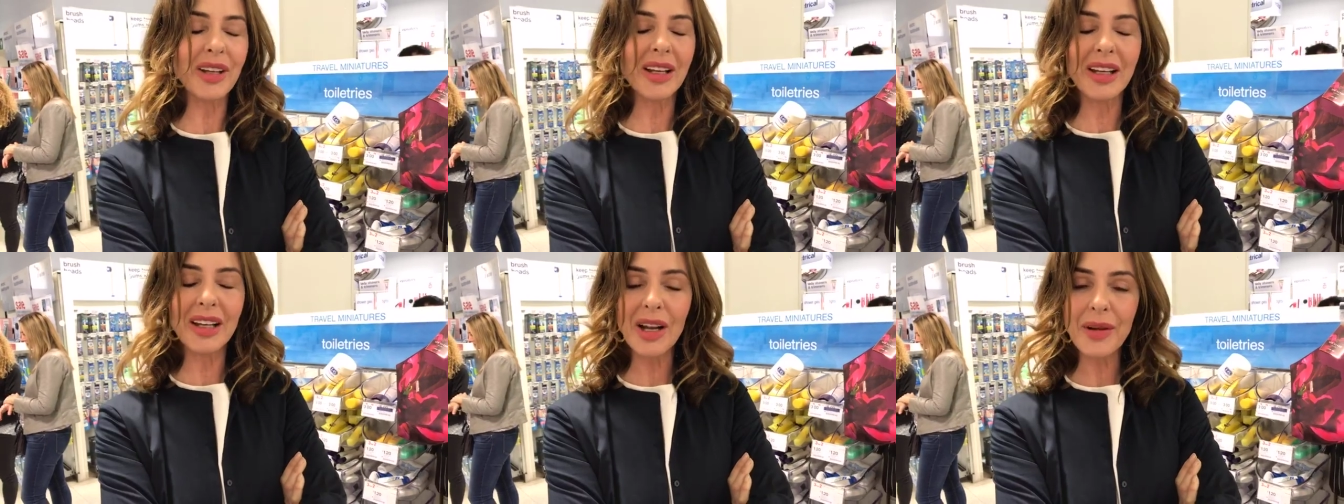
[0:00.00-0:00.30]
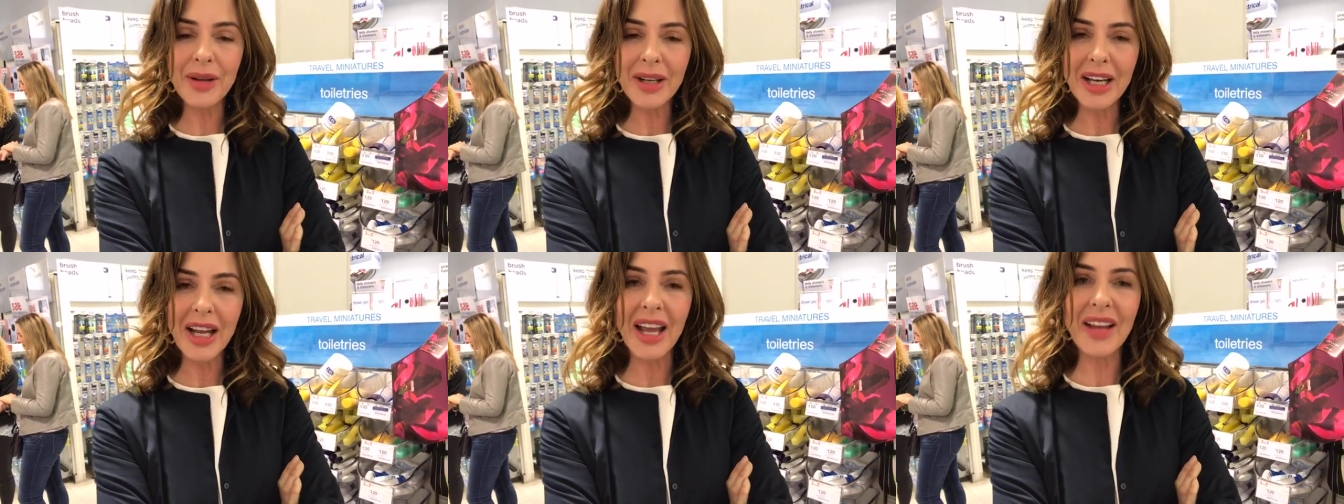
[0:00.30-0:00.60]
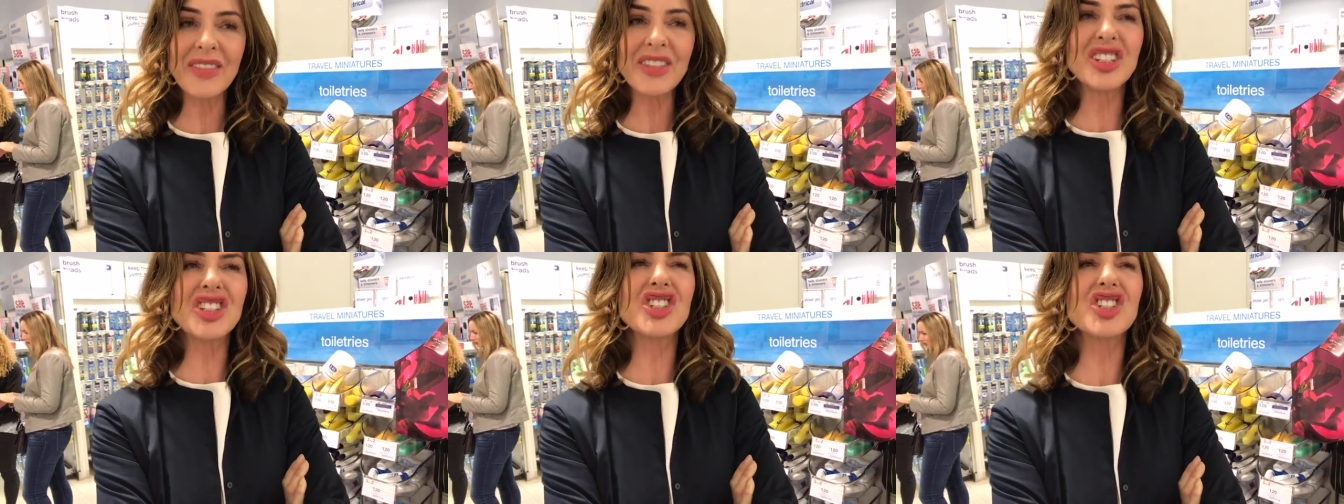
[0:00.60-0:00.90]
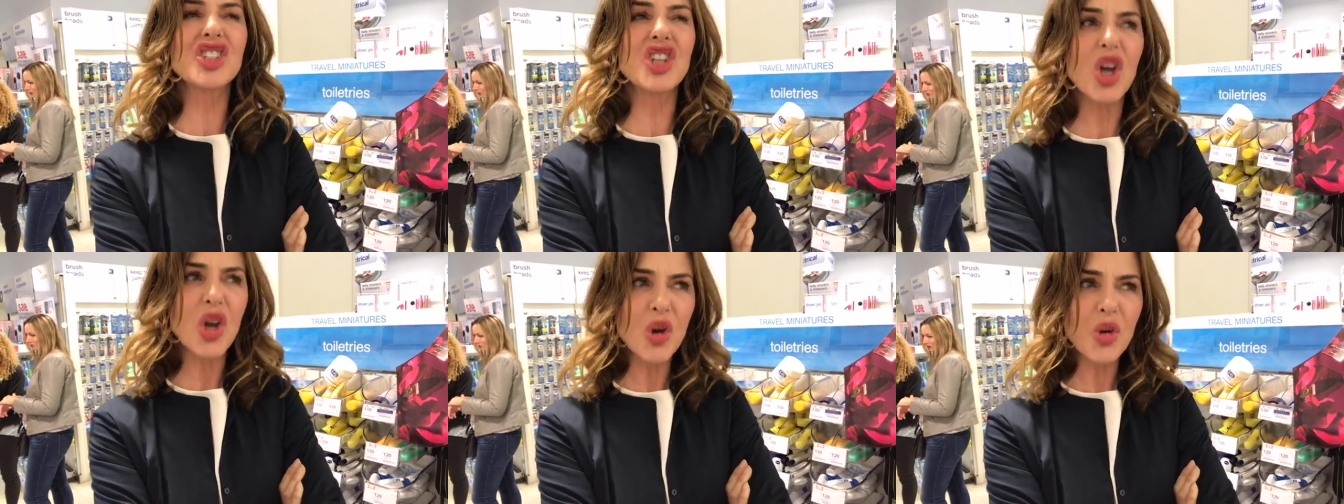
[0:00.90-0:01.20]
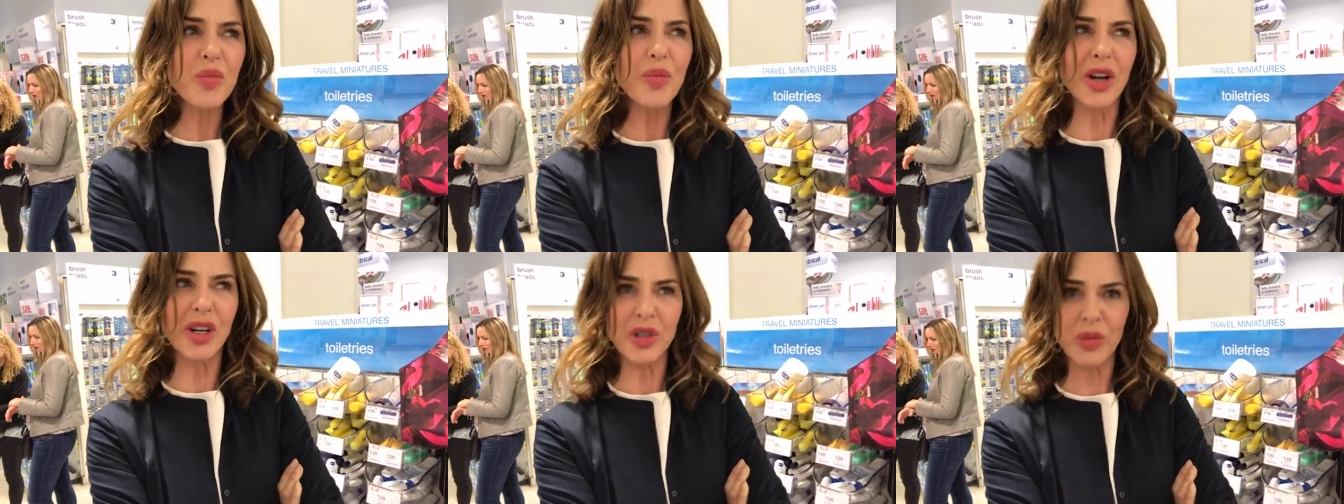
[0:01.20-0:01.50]
Chloe and I have so
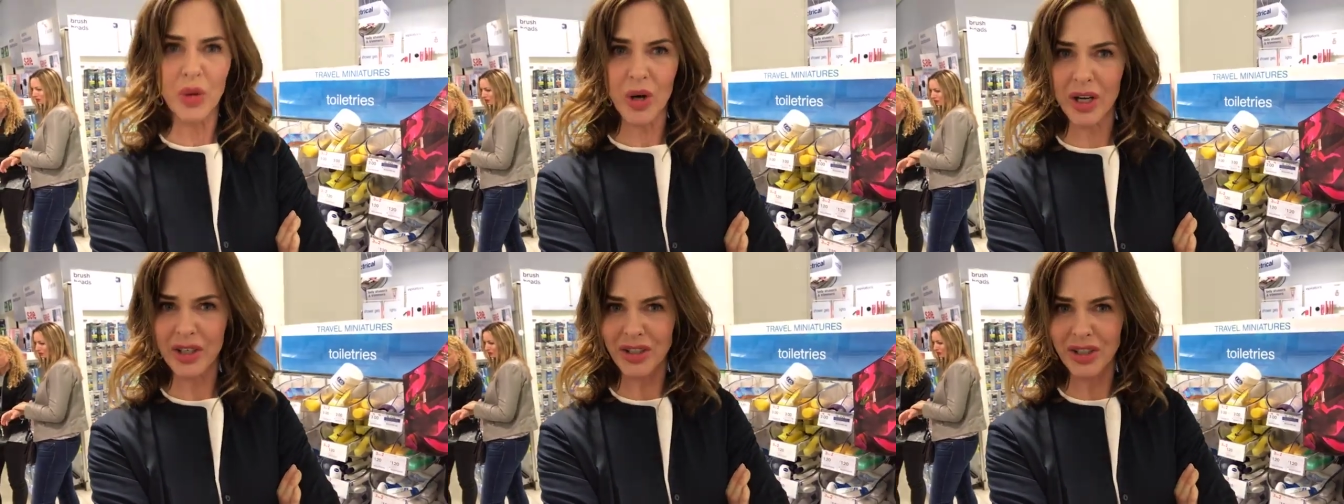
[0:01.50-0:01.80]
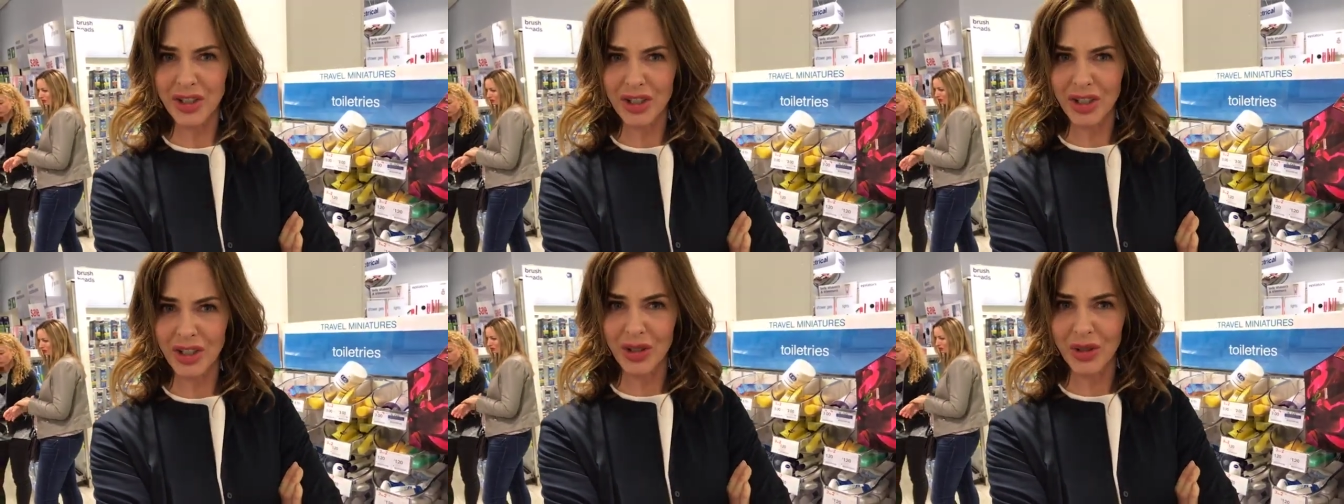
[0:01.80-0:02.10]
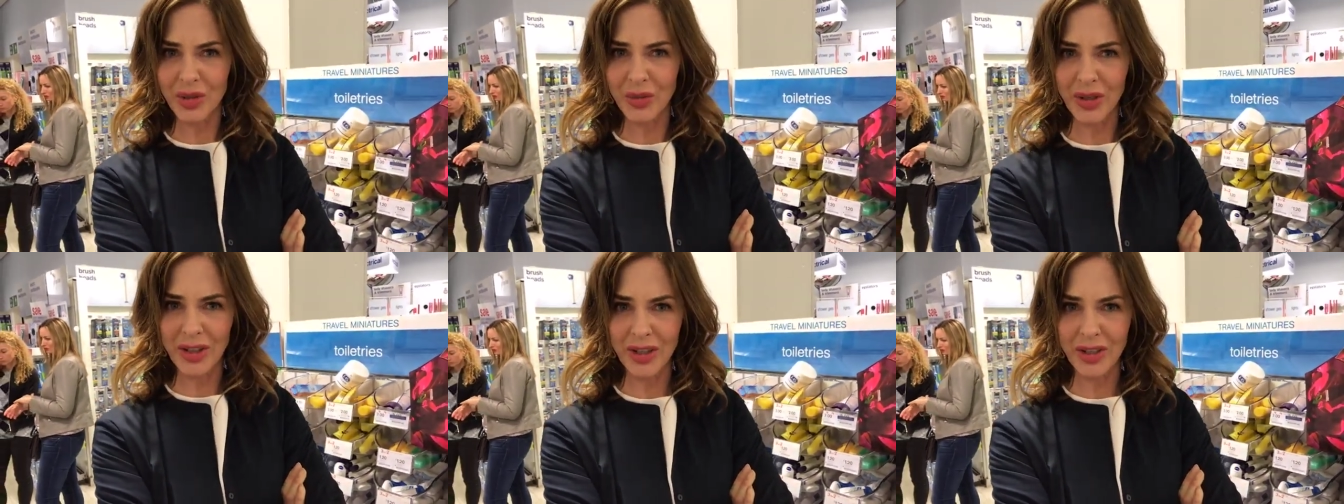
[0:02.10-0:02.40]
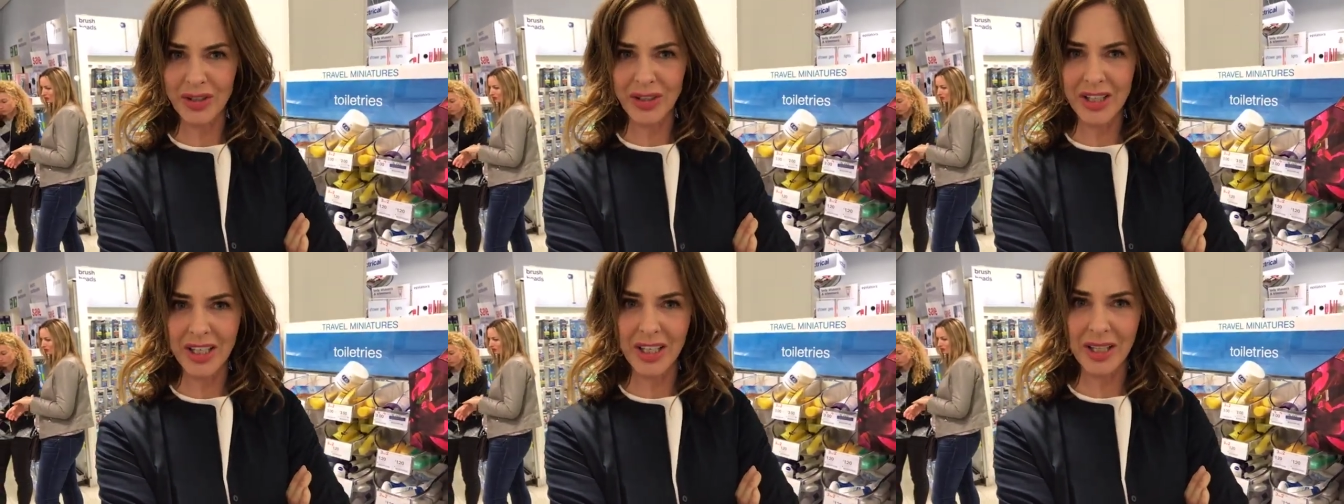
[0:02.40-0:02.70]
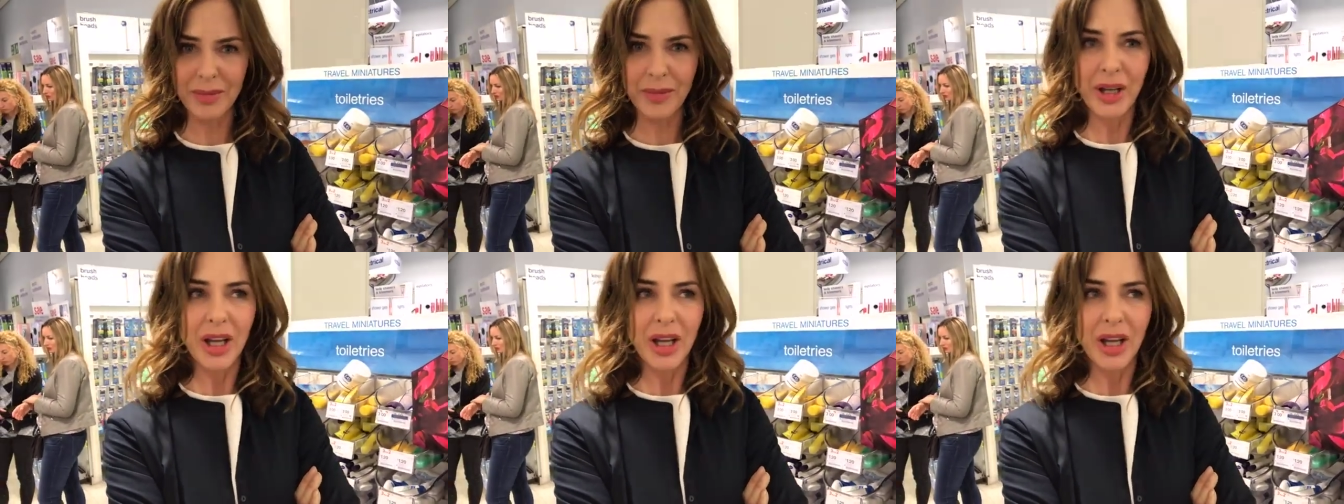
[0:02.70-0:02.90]
much work to do with our team